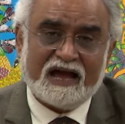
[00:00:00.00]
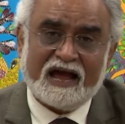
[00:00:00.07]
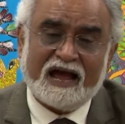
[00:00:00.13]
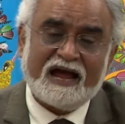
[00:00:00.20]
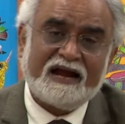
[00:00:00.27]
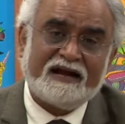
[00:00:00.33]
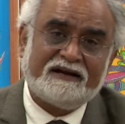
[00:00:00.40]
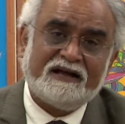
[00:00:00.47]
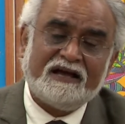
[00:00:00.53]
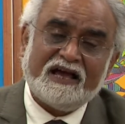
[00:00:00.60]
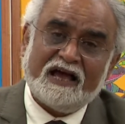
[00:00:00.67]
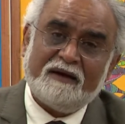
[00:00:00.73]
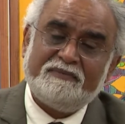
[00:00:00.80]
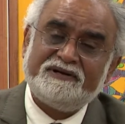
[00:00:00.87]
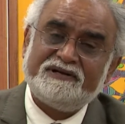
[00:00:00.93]
and
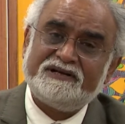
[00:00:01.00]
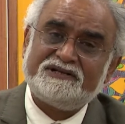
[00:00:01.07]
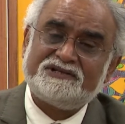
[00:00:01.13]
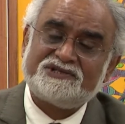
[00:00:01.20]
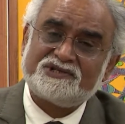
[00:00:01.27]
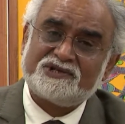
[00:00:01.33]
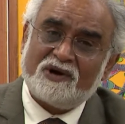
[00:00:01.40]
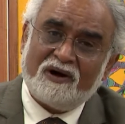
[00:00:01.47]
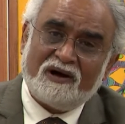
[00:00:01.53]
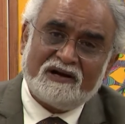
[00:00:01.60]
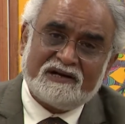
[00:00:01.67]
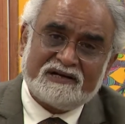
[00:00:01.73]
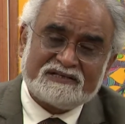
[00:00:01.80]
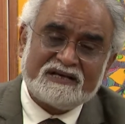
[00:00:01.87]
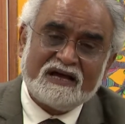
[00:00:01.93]
eminent
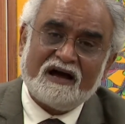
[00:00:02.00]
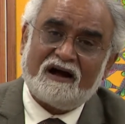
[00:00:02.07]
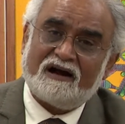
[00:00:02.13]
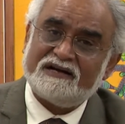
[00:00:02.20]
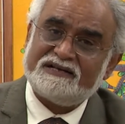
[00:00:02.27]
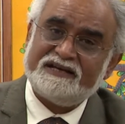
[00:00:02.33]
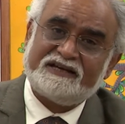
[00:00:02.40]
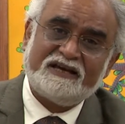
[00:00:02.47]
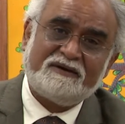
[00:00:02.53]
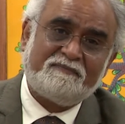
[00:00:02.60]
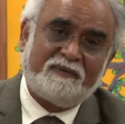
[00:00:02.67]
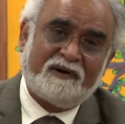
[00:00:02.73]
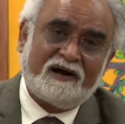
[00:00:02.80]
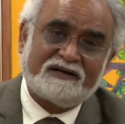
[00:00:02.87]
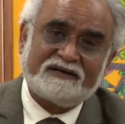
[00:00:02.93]
scholars are taking
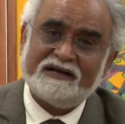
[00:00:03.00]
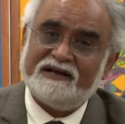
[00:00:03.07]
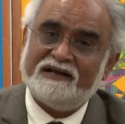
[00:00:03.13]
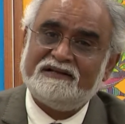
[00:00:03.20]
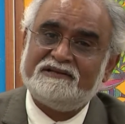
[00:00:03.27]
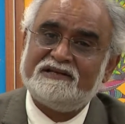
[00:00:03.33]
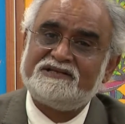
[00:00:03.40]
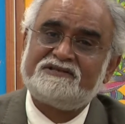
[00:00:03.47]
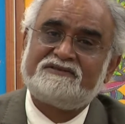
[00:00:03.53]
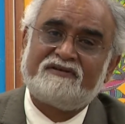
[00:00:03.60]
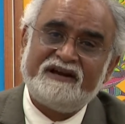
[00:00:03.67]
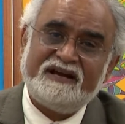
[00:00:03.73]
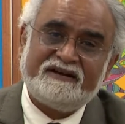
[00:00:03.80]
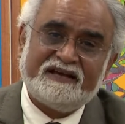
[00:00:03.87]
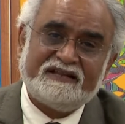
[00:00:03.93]
part in this
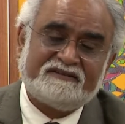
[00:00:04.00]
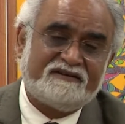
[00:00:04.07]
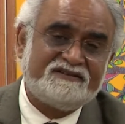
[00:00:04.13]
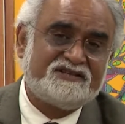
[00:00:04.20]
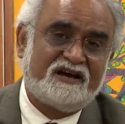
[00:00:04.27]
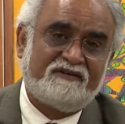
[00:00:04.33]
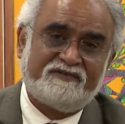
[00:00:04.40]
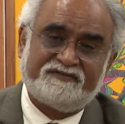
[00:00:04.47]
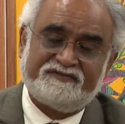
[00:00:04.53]
3-day Thanjavur